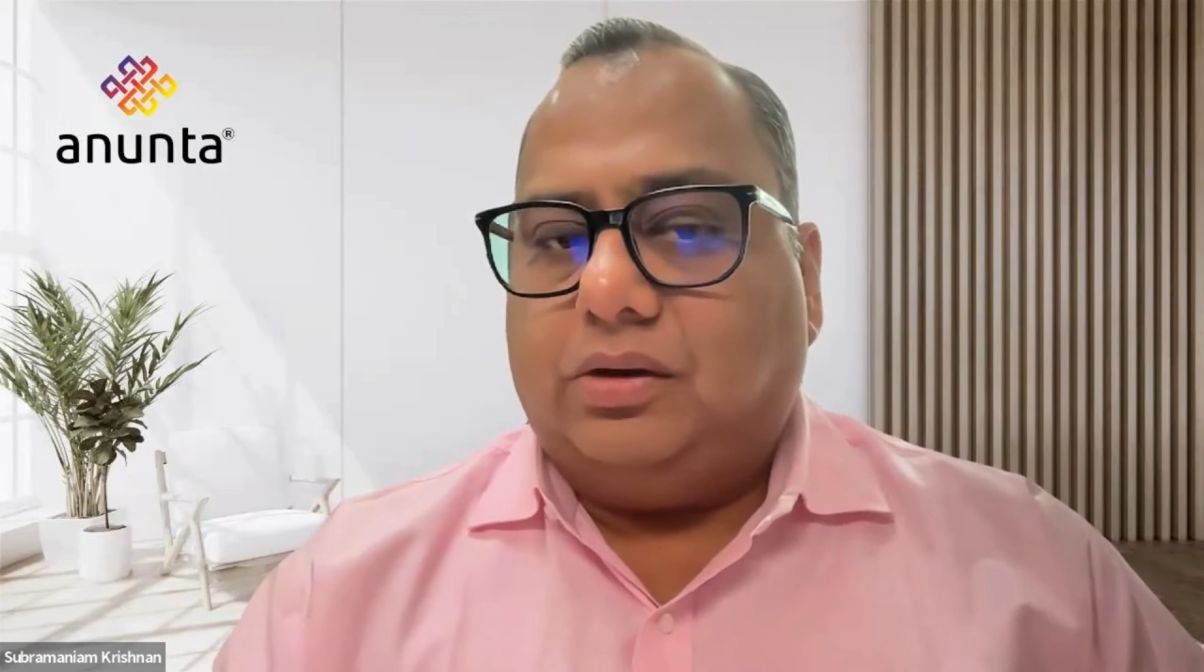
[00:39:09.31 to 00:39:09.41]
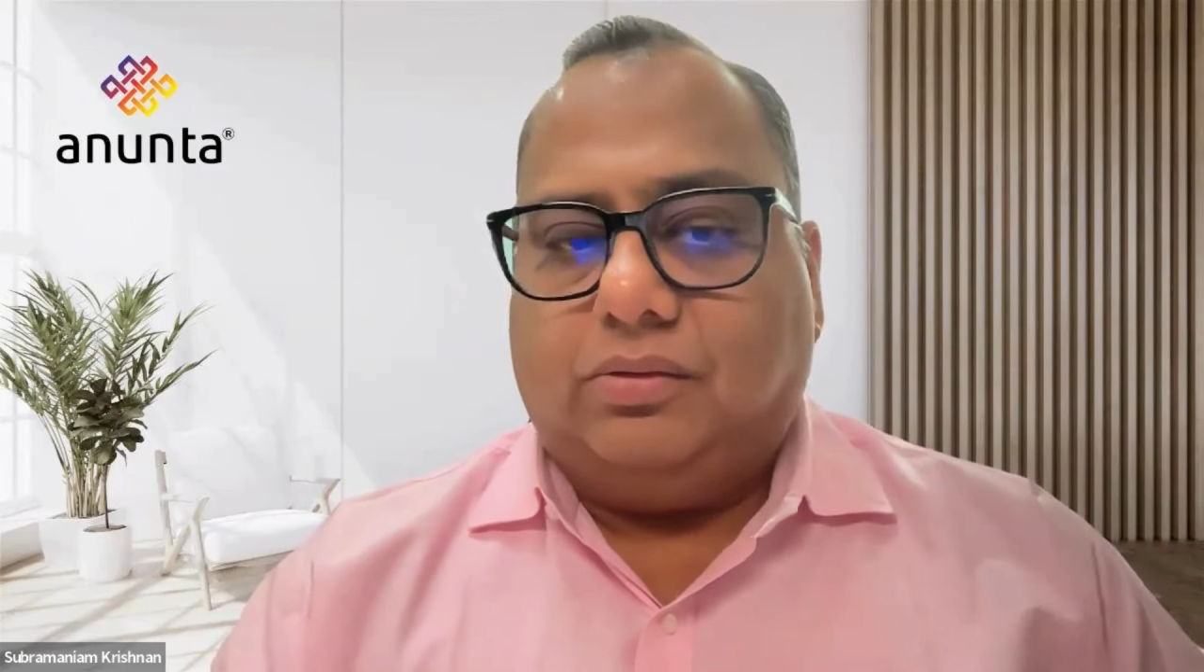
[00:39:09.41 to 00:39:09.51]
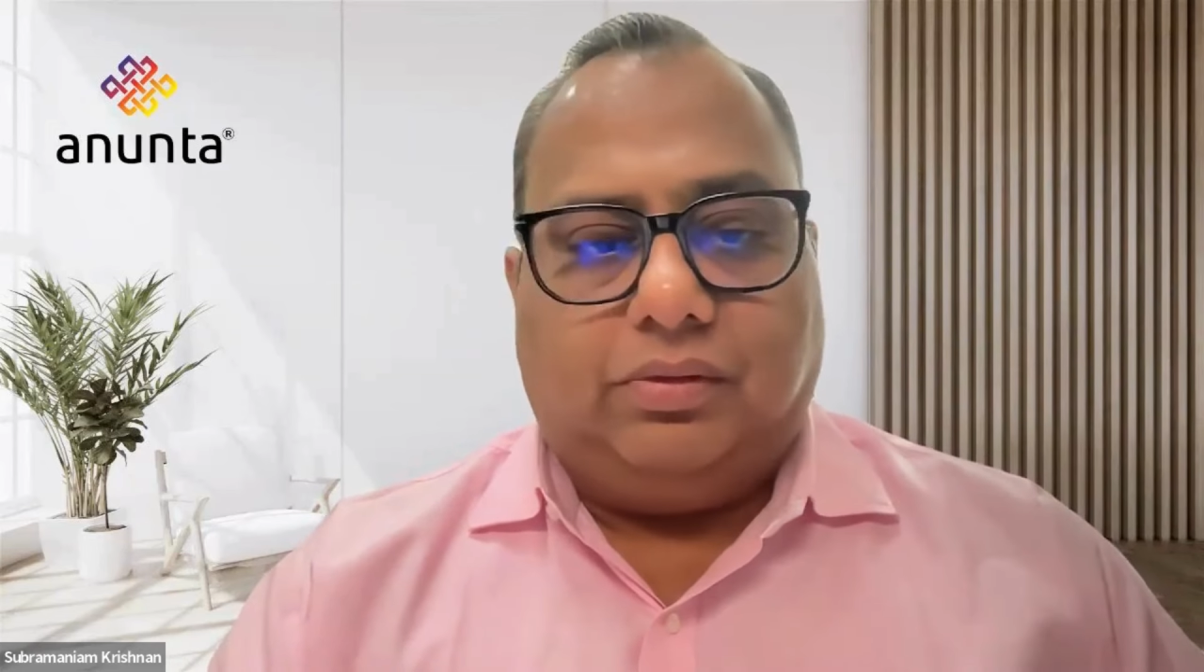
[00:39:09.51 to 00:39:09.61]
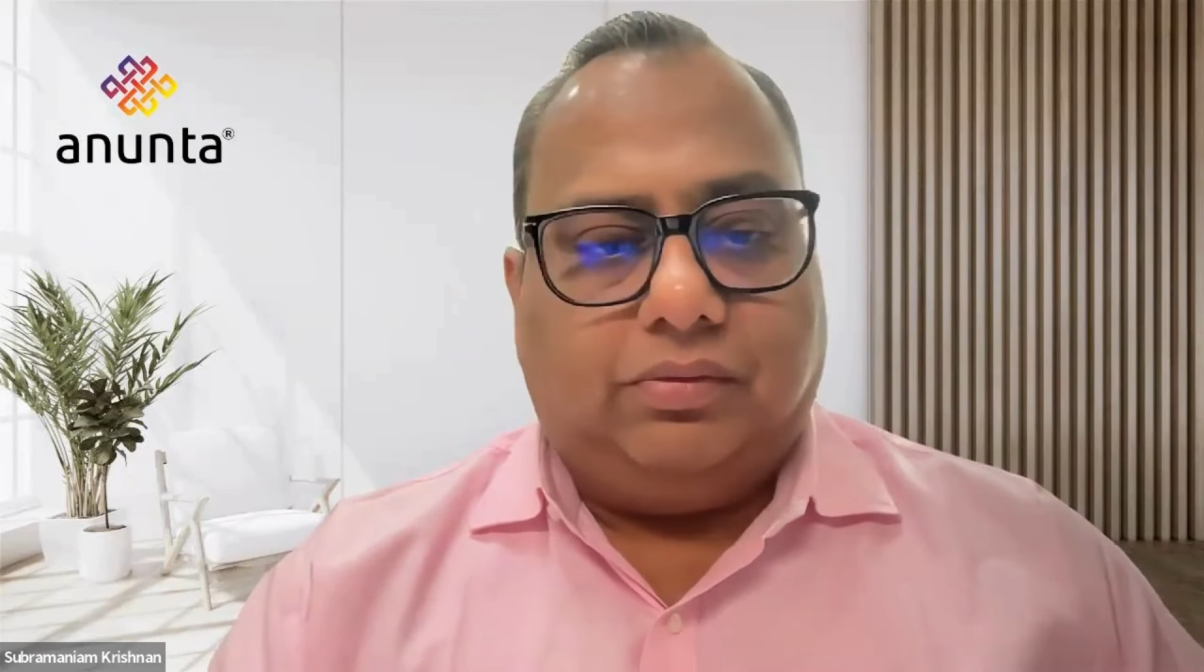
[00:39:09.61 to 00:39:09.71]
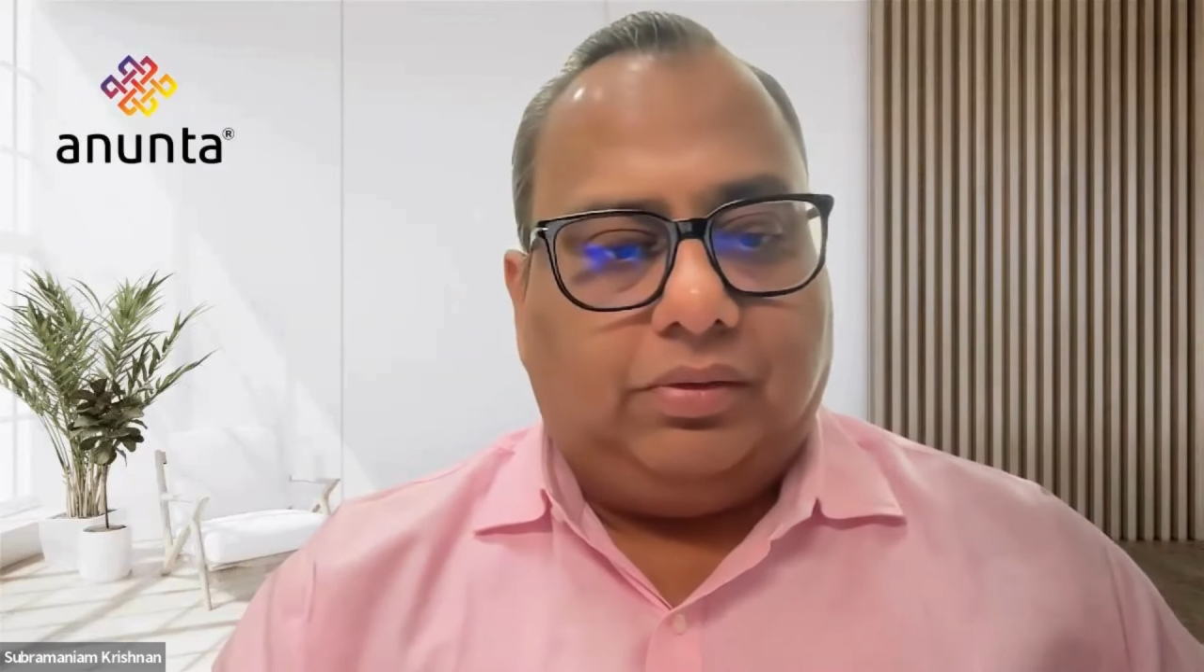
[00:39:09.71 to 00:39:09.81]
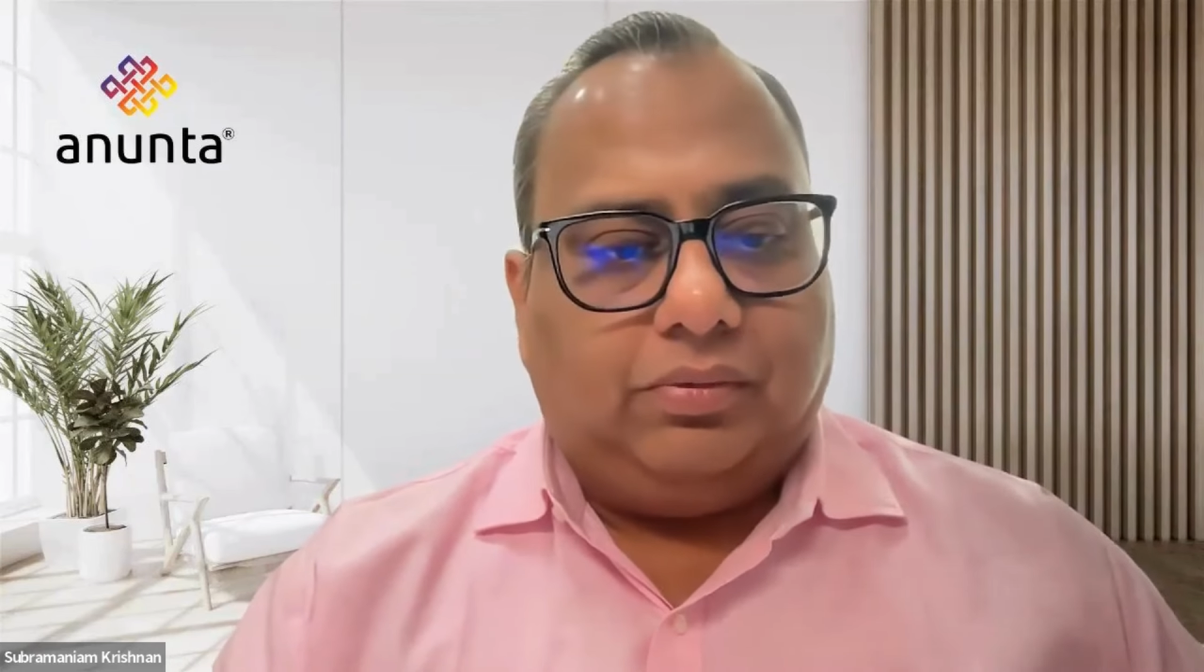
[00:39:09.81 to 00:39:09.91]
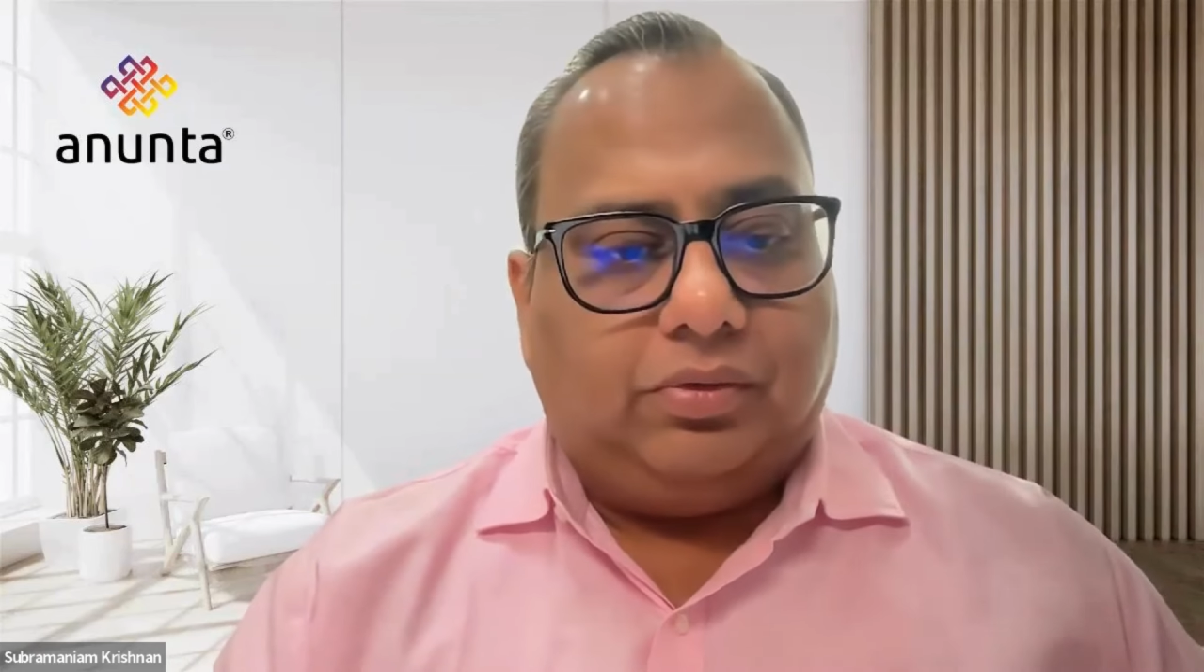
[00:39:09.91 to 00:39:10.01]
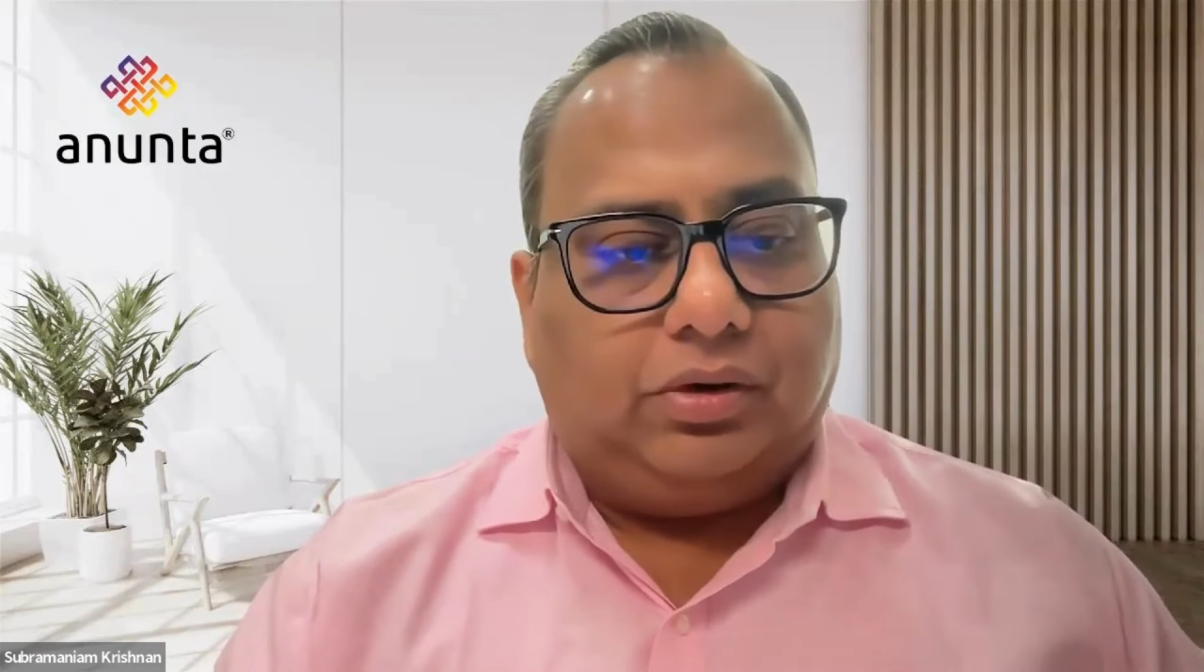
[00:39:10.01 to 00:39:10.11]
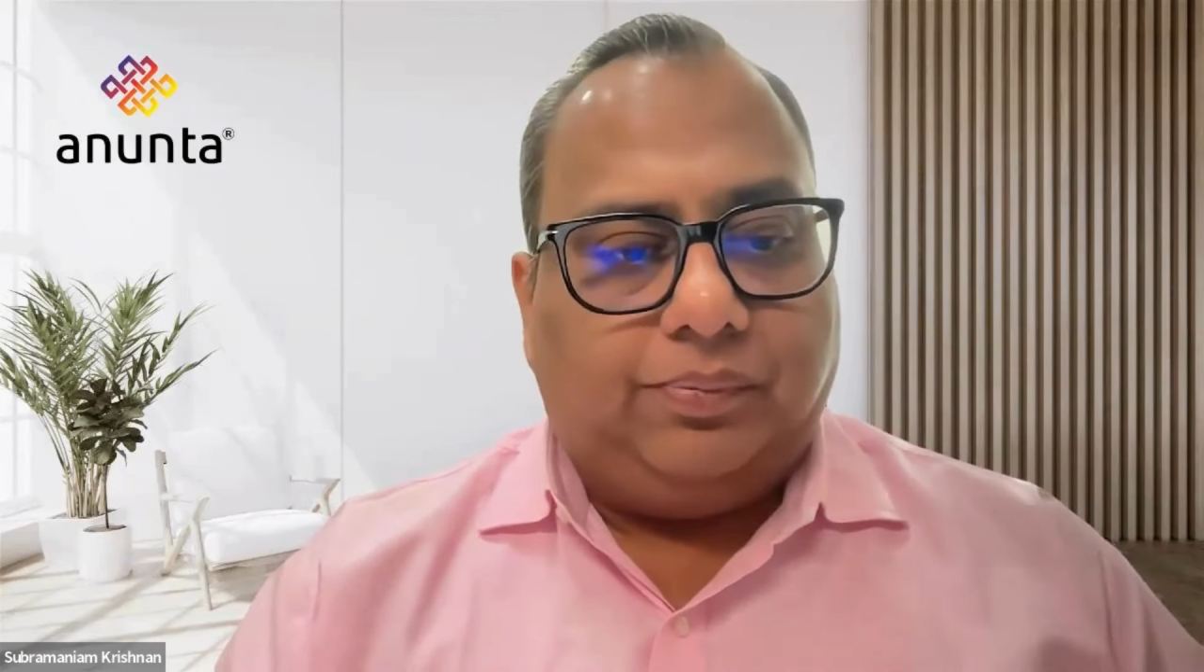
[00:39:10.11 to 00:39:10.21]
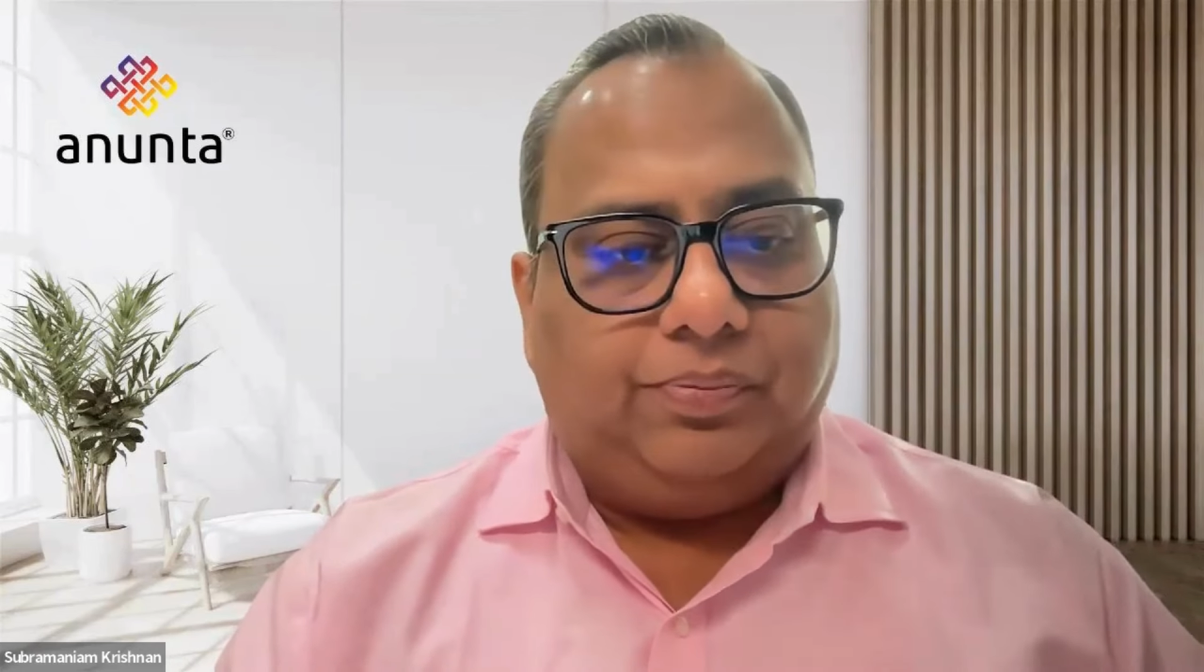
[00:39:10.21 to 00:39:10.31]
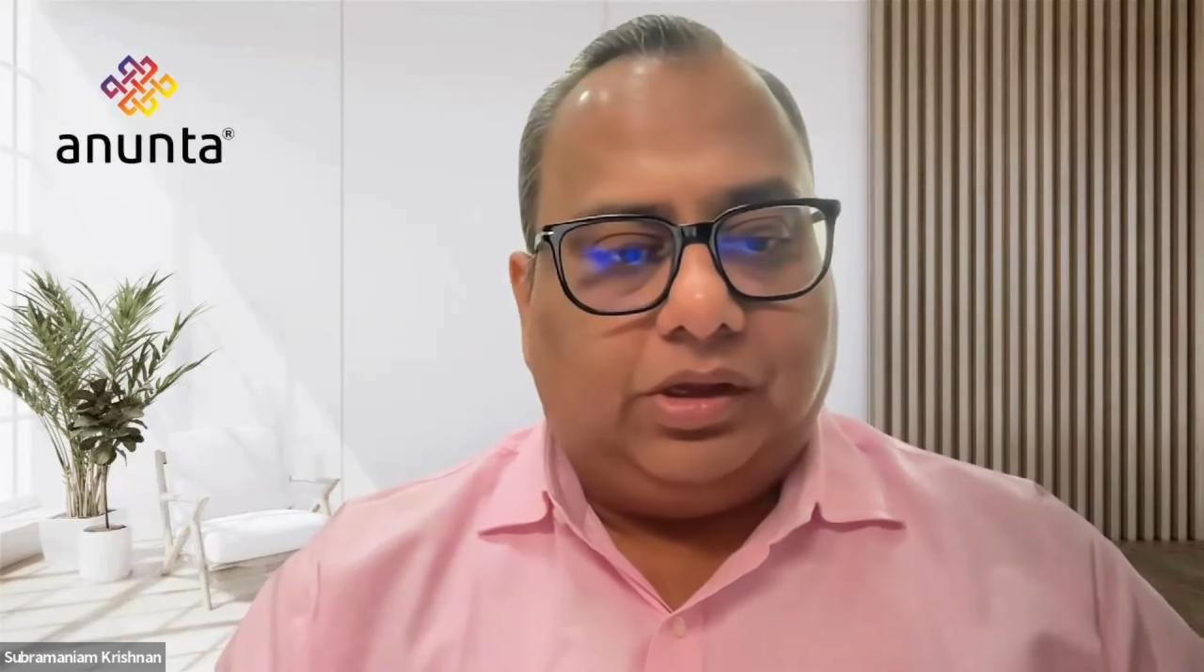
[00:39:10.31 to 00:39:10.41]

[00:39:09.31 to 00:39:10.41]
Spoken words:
we would